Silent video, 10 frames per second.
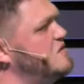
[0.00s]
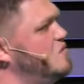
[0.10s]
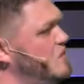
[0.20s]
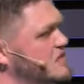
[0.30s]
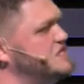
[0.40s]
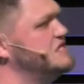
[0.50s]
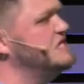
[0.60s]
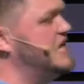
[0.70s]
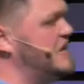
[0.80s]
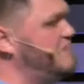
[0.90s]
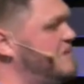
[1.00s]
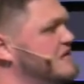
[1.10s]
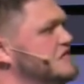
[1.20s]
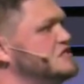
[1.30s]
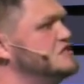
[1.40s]
want to keep
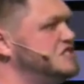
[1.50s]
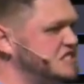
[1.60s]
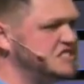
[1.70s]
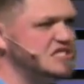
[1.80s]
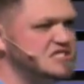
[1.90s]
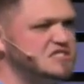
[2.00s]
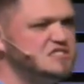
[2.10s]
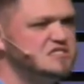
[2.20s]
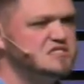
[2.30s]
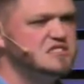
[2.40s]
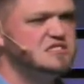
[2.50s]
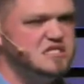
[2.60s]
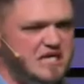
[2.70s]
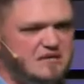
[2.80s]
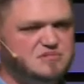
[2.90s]
Jesus
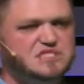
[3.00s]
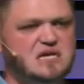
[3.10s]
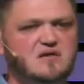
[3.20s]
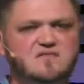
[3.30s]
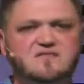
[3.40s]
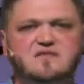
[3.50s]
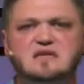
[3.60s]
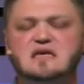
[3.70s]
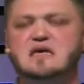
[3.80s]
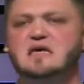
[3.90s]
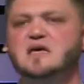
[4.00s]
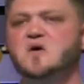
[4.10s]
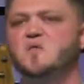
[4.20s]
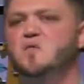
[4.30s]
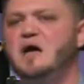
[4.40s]
to himself.
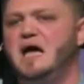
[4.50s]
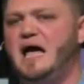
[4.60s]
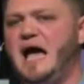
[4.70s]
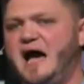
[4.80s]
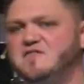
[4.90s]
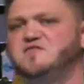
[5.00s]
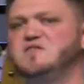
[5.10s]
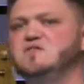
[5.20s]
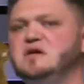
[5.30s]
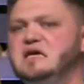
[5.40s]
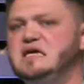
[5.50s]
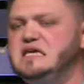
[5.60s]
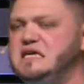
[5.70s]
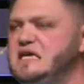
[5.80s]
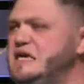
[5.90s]
After
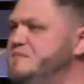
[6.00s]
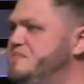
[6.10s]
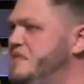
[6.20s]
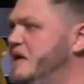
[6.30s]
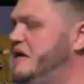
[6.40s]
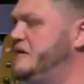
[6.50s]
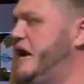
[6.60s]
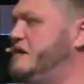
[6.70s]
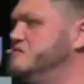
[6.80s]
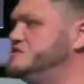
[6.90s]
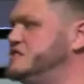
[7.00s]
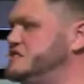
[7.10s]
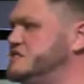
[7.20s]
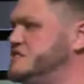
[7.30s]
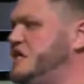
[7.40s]
he encountered
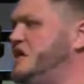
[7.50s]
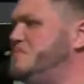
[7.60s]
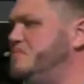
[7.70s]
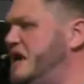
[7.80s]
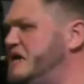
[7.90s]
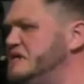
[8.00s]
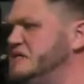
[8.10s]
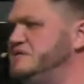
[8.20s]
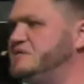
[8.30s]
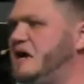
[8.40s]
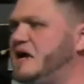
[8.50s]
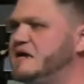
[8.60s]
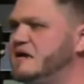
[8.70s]
Jesus, he immediately thought,